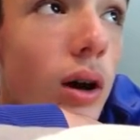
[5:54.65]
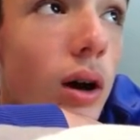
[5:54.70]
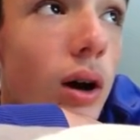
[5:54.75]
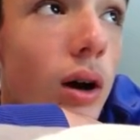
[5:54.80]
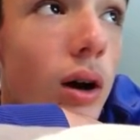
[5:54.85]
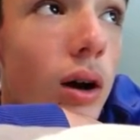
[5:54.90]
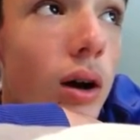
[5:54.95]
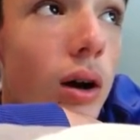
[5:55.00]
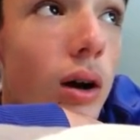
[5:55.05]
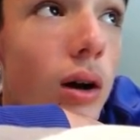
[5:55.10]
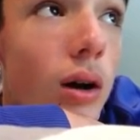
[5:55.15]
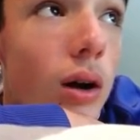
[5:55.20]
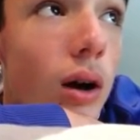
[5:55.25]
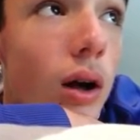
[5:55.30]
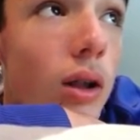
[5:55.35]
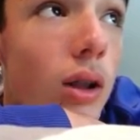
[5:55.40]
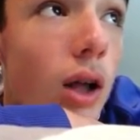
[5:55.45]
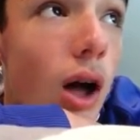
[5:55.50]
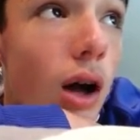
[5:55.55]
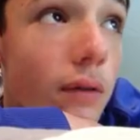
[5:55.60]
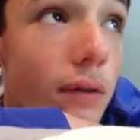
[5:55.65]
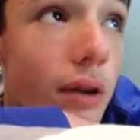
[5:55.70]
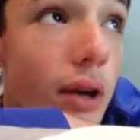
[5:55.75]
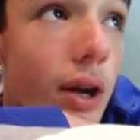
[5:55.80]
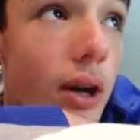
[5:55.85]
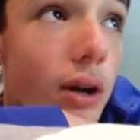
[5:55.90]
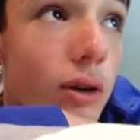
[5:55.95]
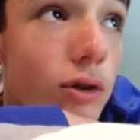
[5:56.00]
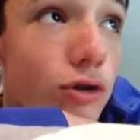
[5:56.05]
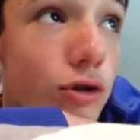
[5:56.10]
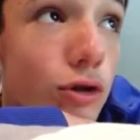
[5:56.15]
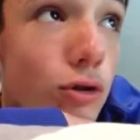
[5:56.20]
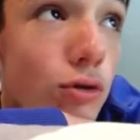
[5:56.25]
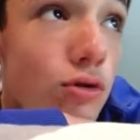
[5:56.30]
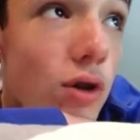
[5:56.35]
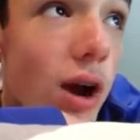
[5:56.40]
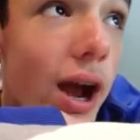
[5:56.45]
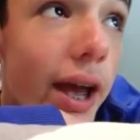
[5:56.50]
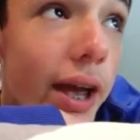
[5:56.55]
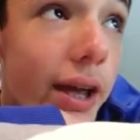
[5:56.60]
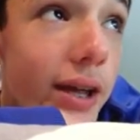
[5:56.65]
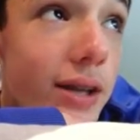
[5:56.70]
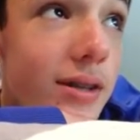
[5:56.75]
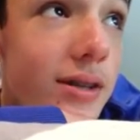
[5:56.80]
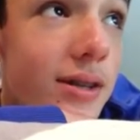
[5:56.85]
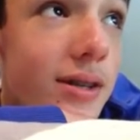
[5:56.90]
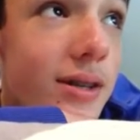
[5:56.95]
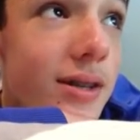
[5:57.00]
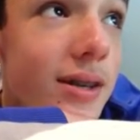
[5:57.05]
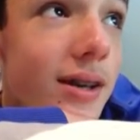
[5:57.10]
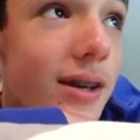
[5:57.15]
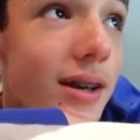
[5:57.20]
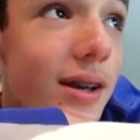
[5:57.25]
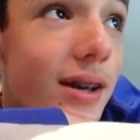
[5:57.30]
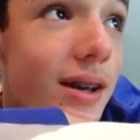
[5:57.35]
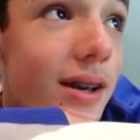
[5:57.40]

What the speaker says: a lava hound, 2 dragons,